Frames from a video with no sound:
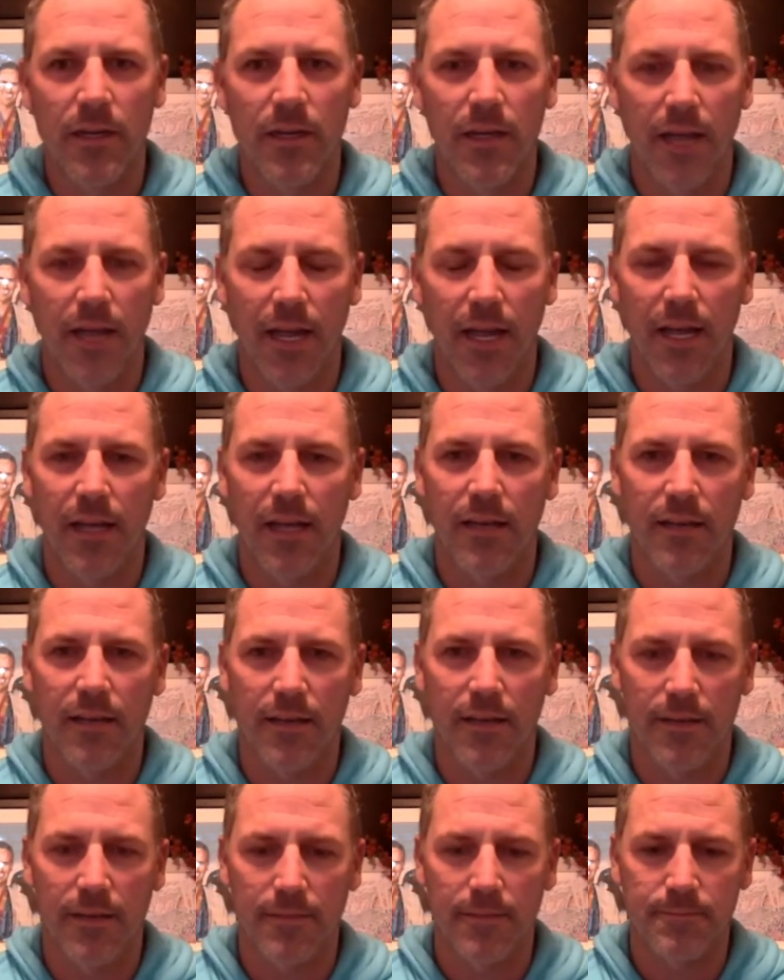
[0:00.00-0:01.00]
And
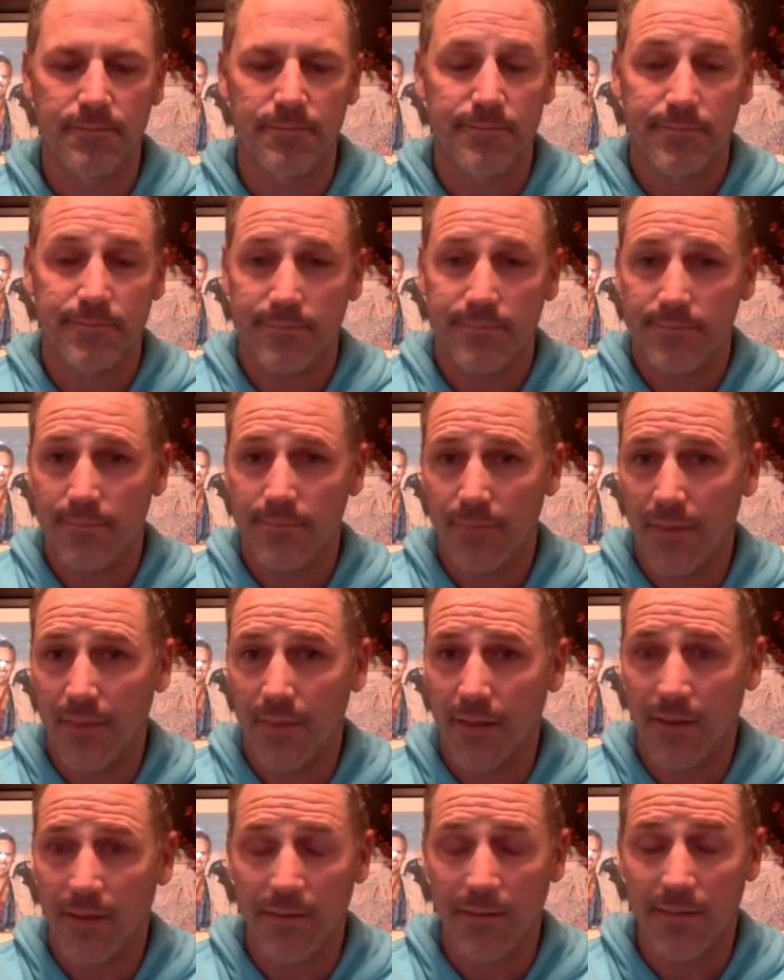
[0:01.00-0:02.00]

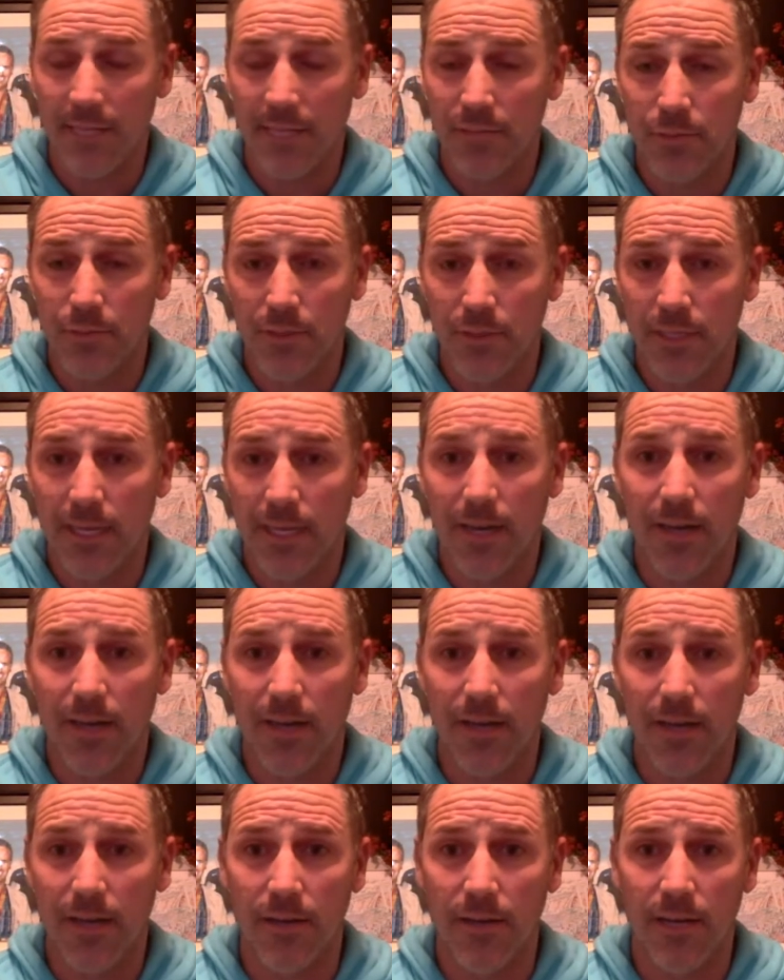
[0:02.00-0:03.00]
that's really how I
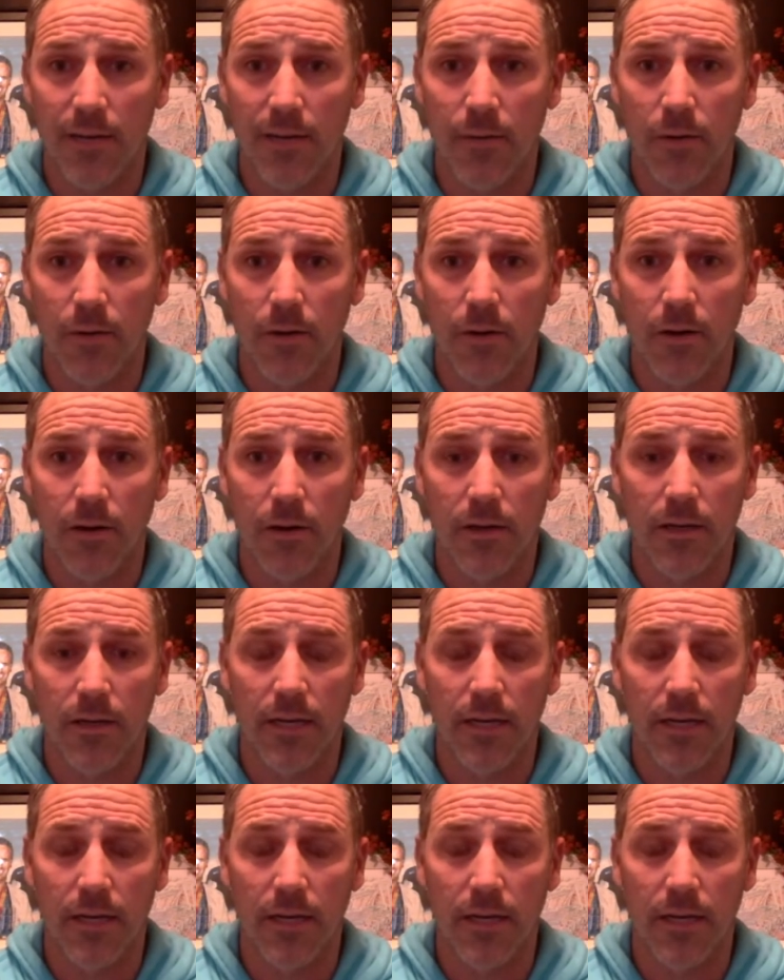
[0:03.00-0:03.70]
learned how to walk.